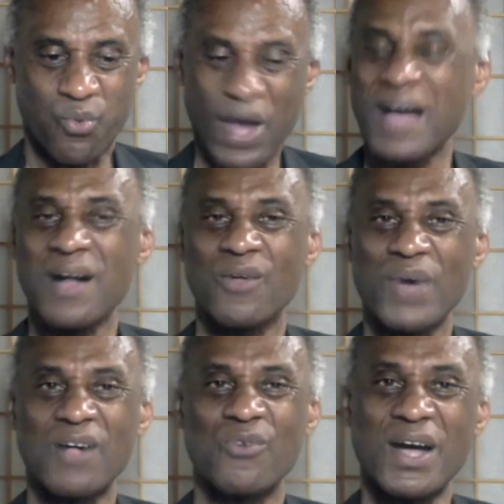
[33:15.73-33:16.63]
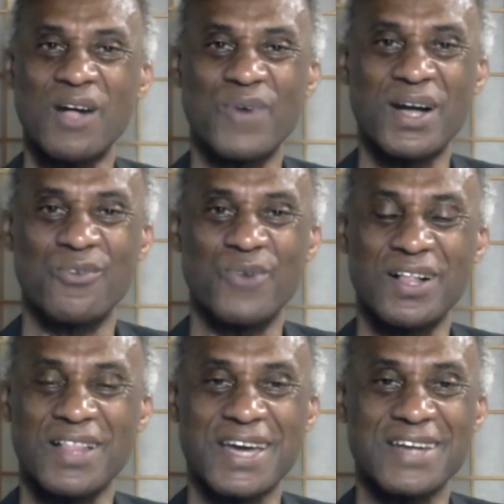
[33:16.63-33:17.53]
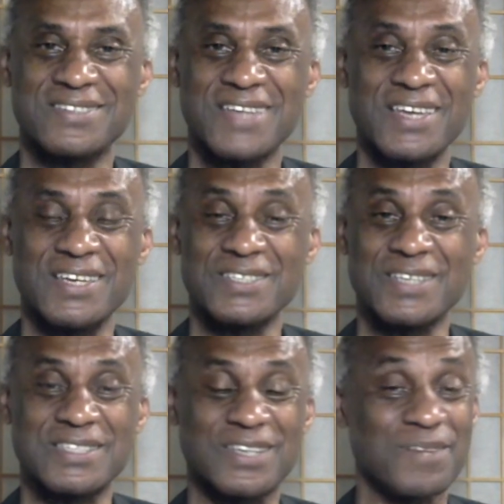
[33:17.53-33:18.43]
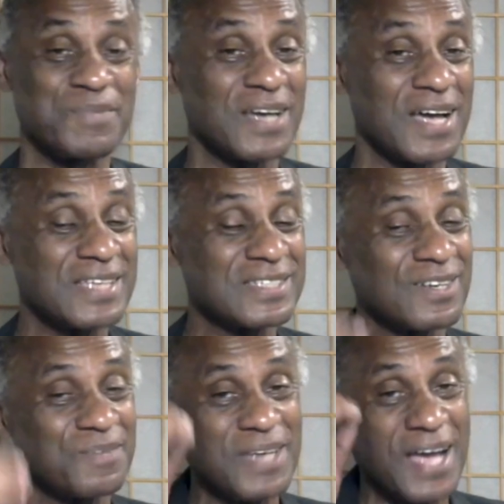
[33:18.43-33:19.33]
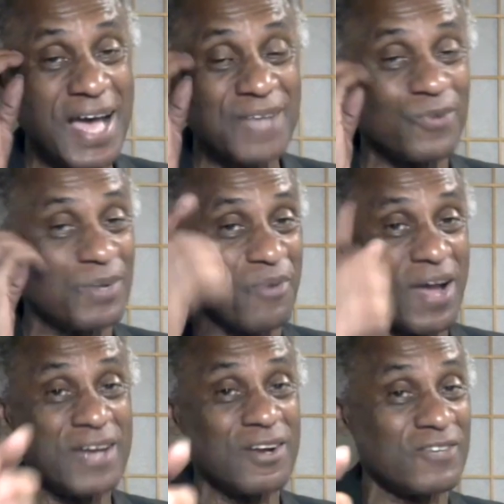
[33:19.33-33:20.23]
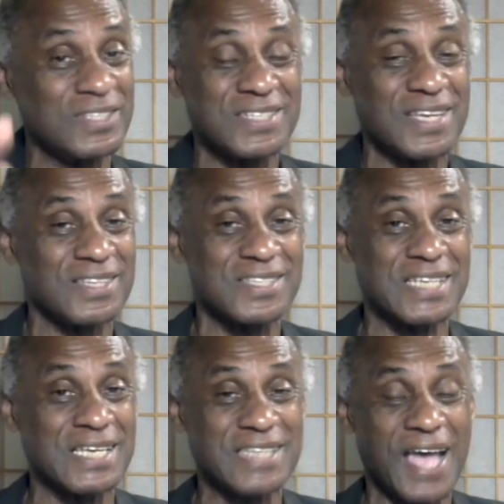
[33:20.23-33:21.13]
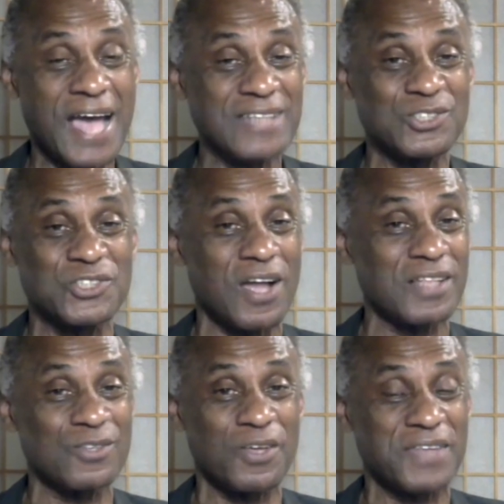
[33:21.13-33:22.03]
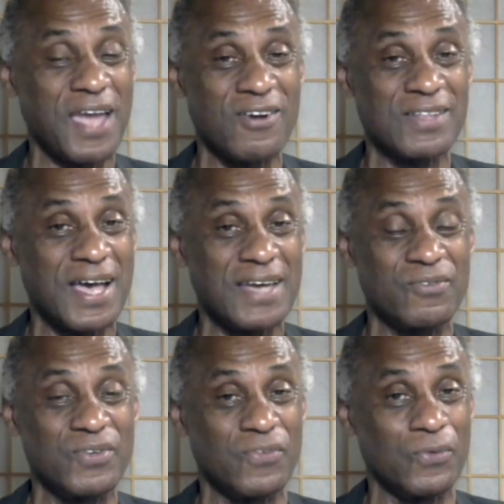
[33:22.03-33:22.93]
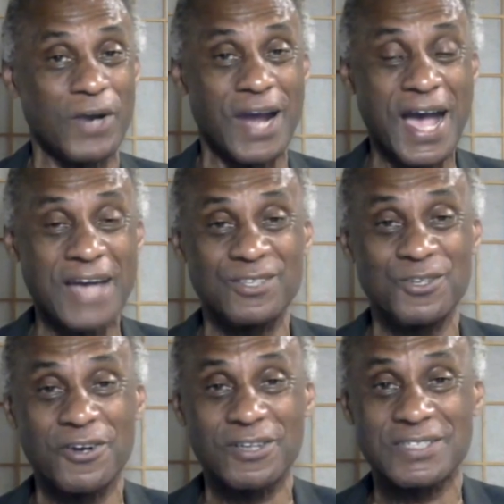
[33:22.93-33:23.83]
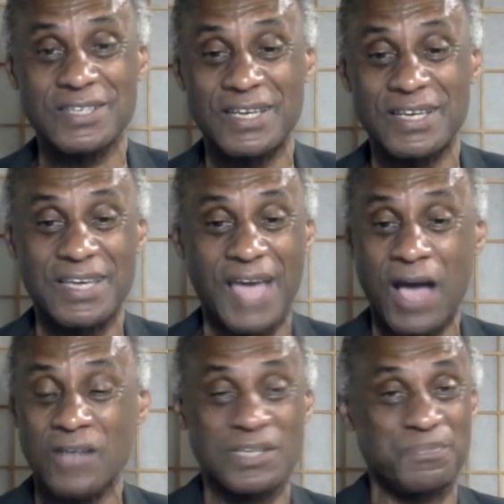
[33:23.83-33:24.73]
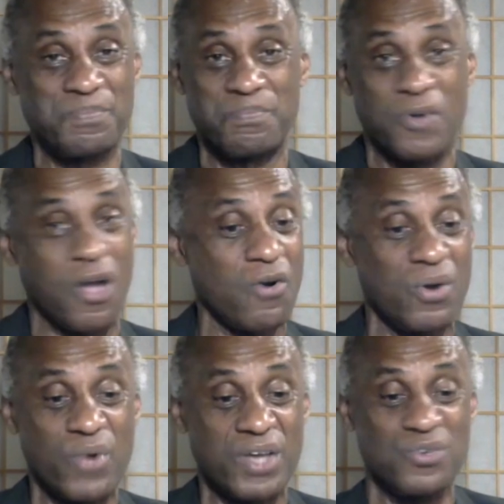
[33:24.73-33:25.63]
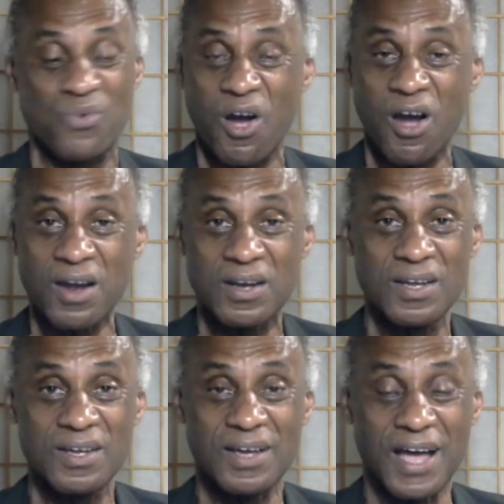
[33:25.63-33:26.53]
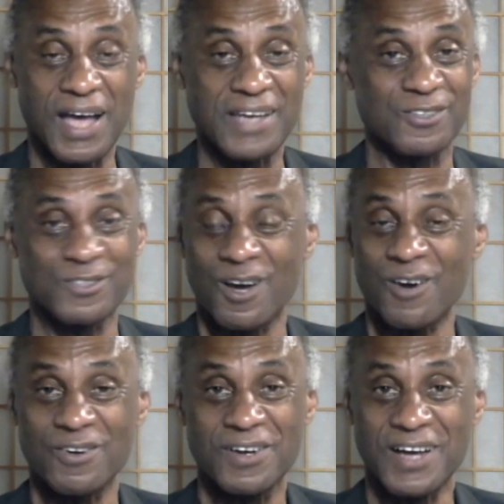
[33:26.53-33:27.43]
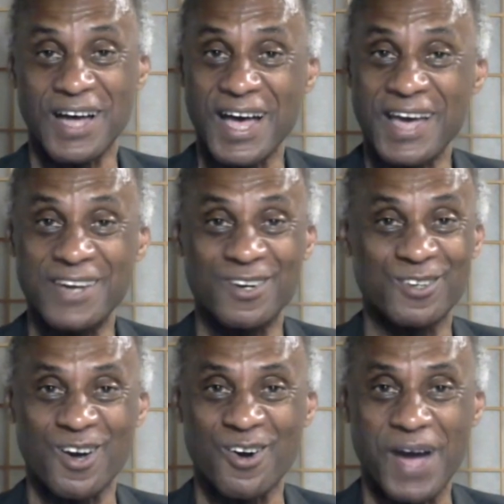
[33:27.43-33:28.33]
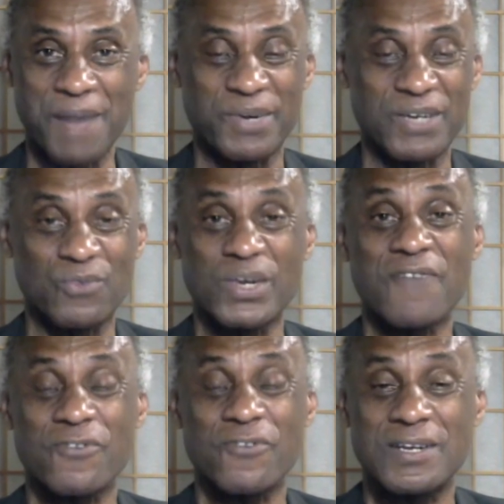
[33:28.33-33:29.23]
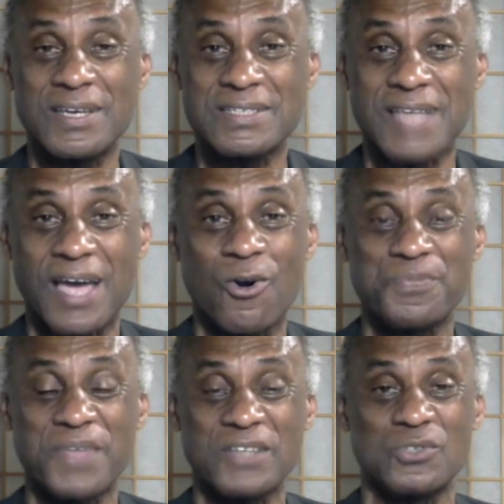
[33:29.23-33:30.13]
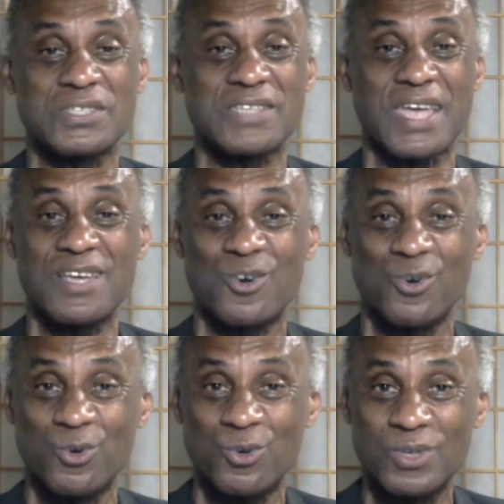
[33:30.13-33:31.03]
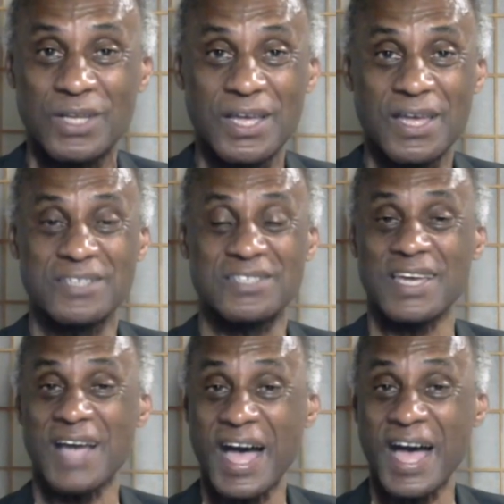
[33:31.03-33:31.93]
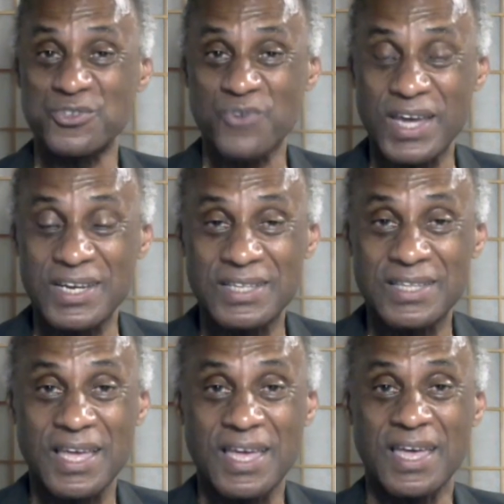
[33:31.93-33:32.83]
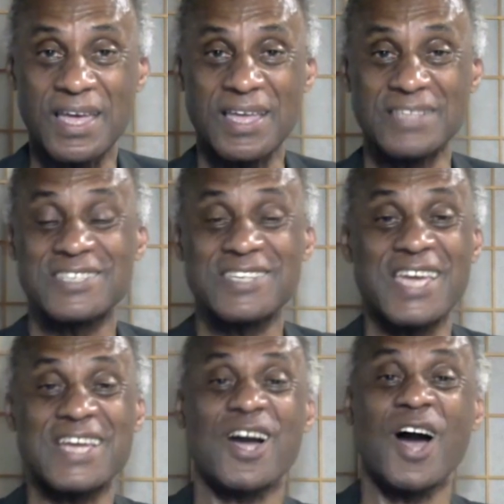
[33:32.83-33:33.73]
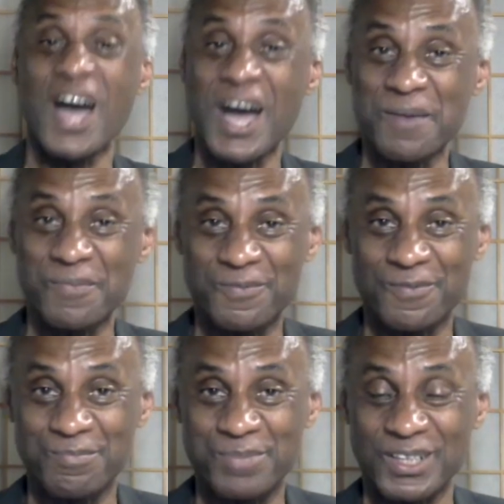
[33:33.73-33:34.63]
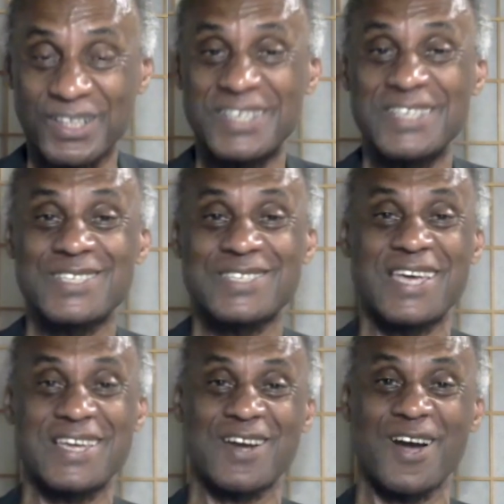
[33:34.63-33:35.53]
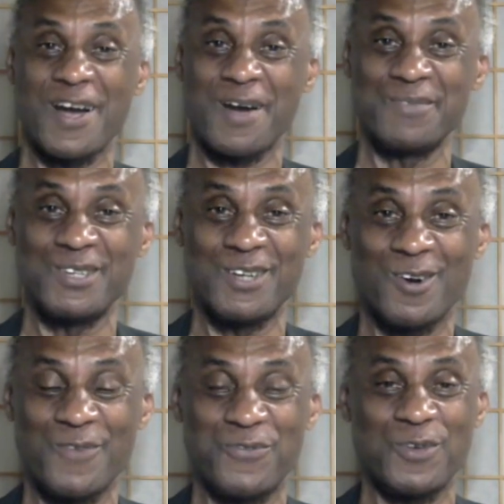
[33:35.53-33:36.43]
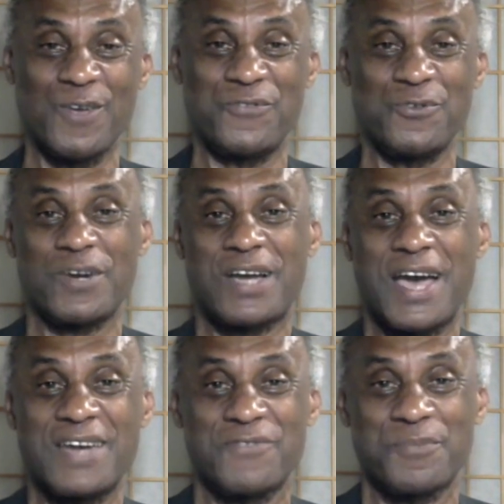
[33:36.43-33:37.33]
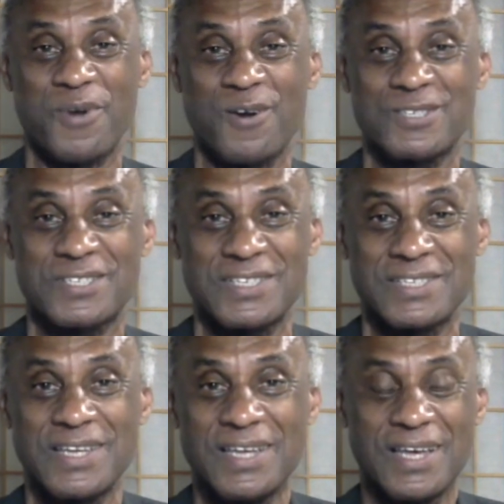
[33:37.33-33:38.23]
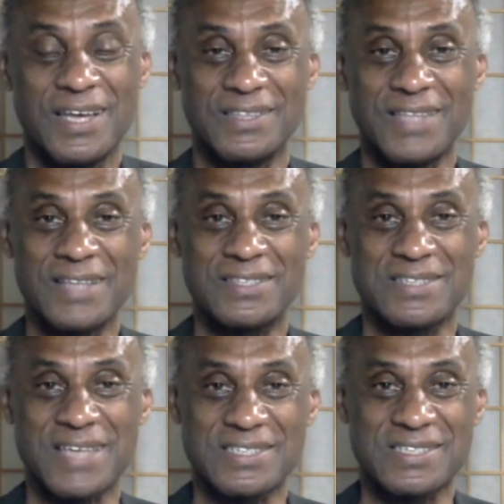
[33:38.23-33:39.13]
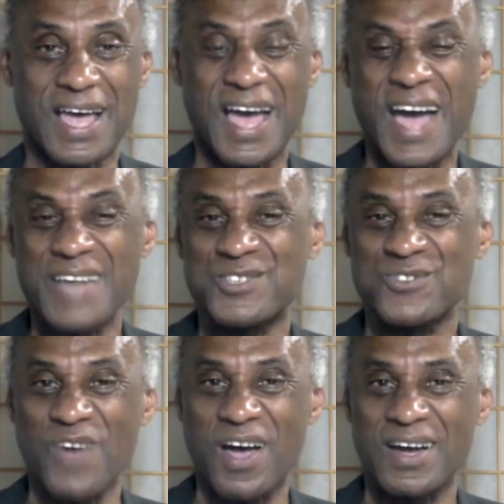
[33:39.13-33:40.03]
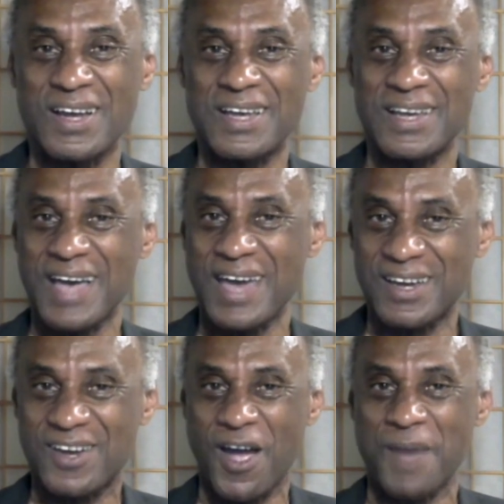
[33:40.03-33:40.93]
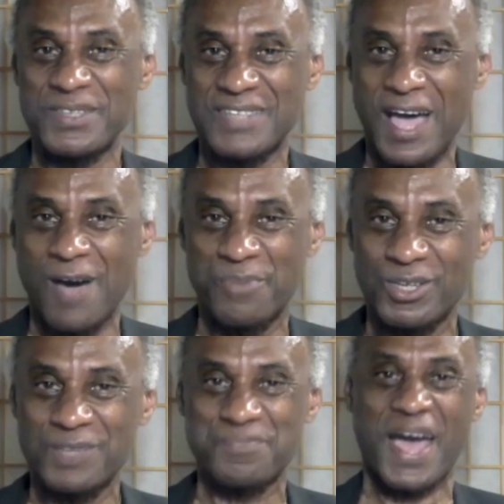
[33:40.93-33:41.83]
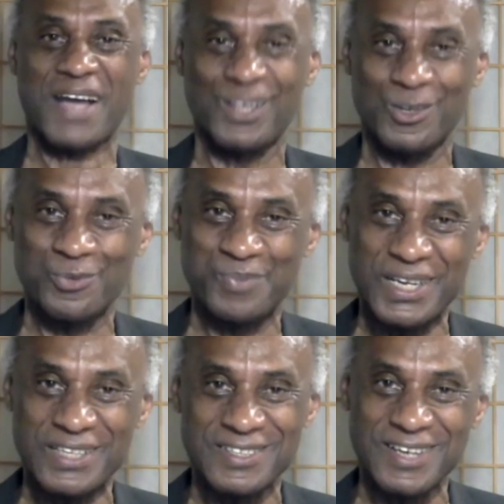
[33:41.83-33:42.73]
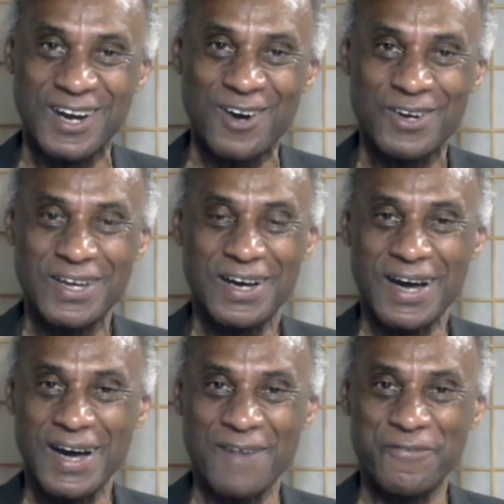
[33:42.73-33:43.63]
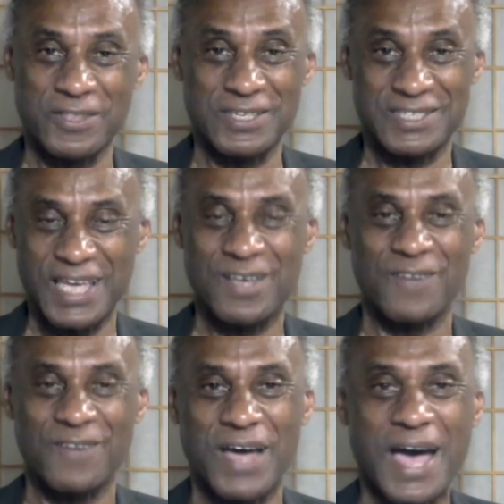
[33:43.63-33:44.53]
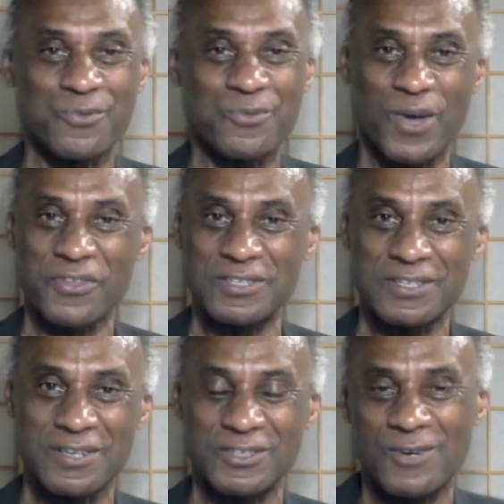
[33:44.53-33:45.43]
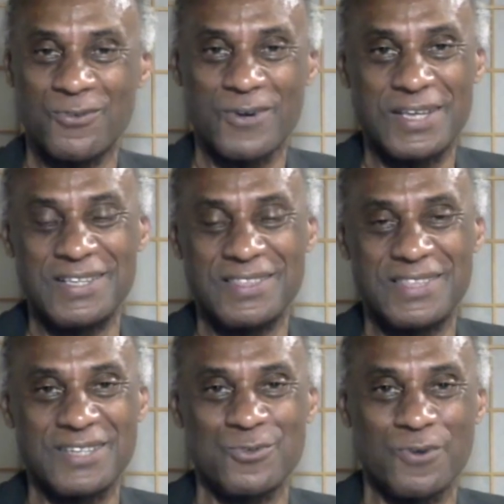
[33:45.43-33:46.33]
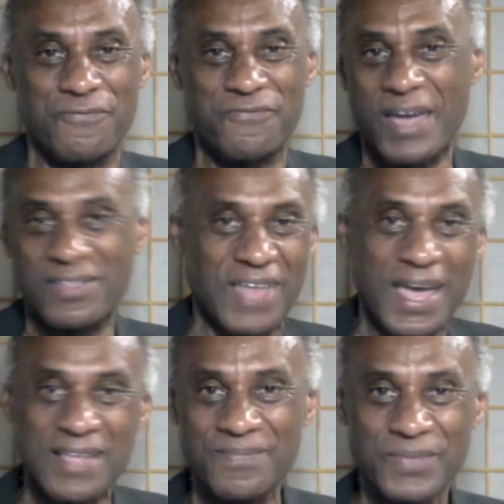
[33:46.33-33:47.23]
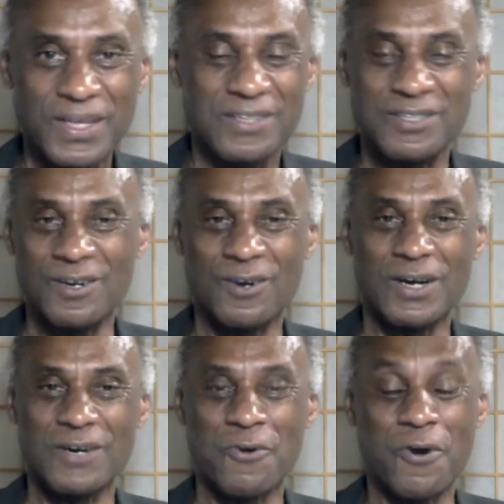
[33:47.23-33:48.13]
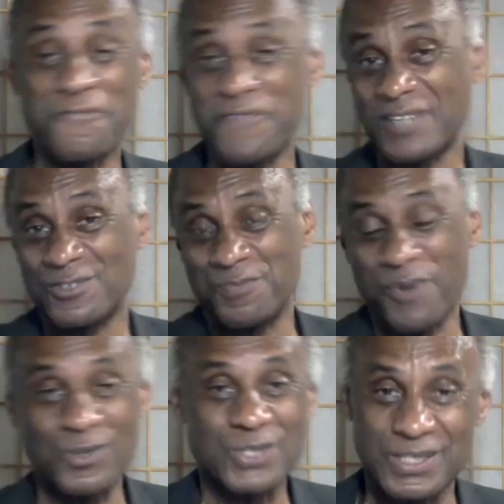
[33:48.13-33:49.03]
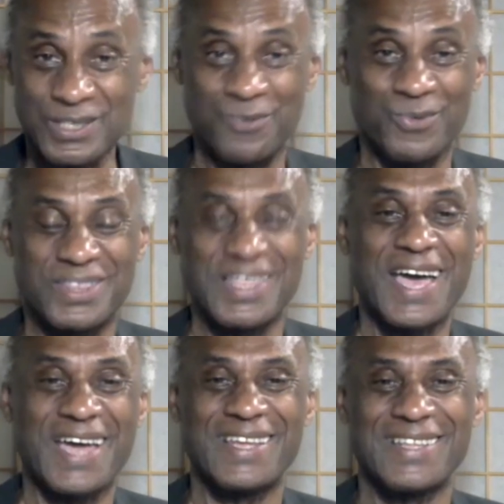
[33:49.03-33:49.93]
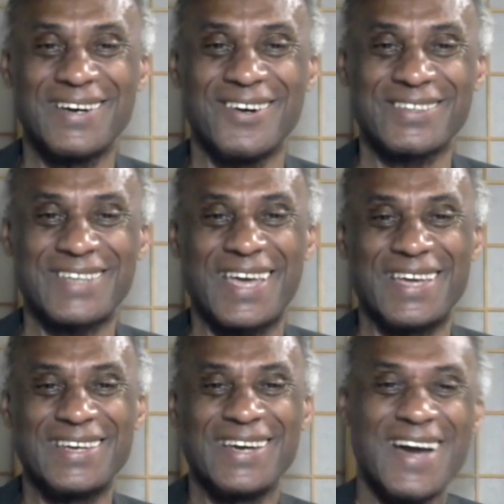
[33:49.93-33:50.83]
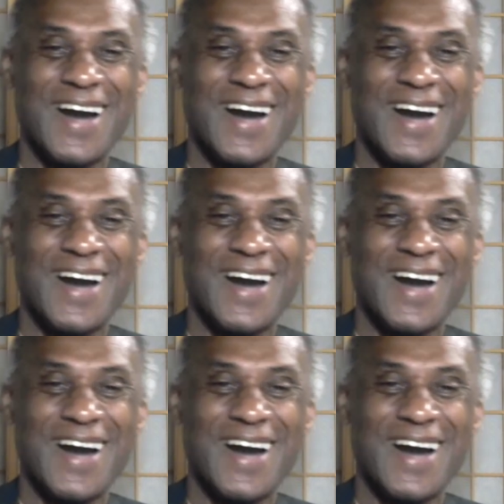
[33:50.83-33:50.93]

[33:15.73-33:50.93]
Well, I gotta tell you, it's gonna be a hot one. Brian already said this. It's hot in Charlotte, North Carolina. We're hot in New York City. How's it going where you are? I don't know. But whatever it is, I hope that you stay cool, stay hydrated, and stay calm. Please stay calm. If you're kind of a person that's high strung, kind of calm it down, pull it back a little bit, for the sake of the hot weather. You don't want anything to affect that, or affect you personally with that. Okay.